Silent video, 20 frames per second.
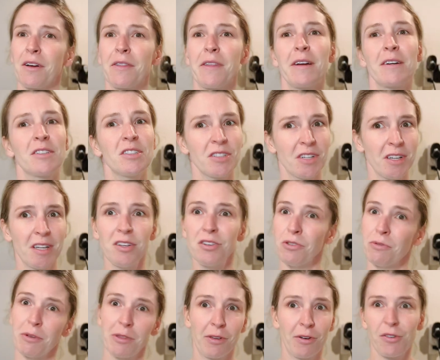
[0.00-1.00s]
They're just going to
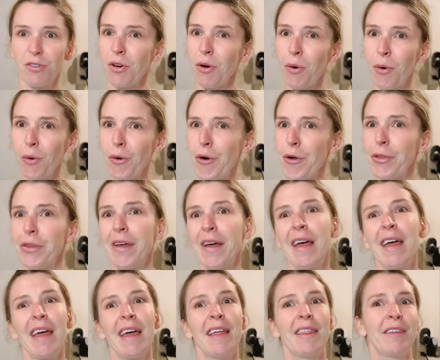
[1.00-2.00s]
do what they're told.
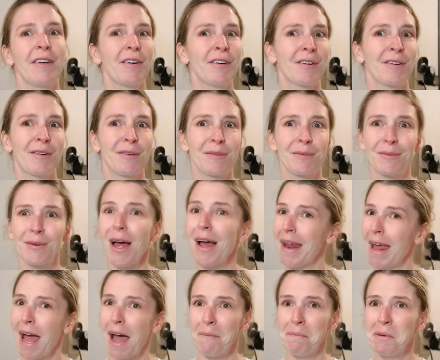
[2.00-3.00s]
They're
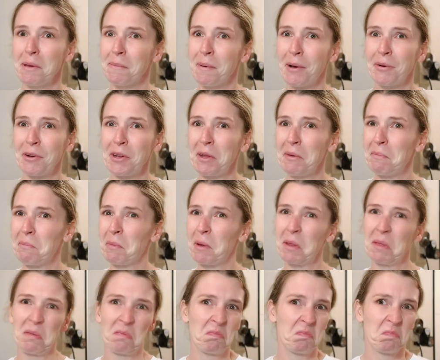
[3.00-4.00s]
not happy about it,
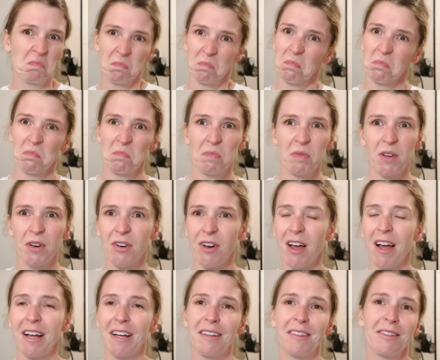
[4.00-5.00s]
but they're
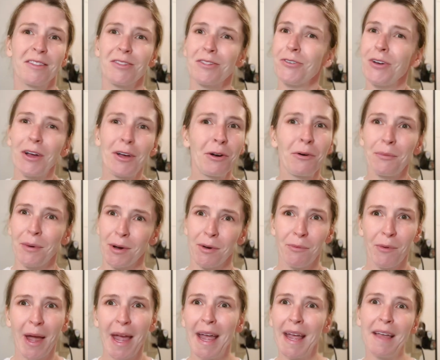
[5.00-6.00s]
not going to run
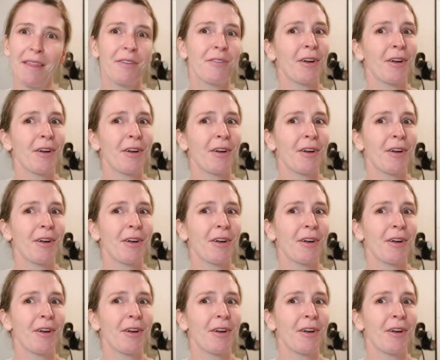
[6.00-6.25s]
away. They're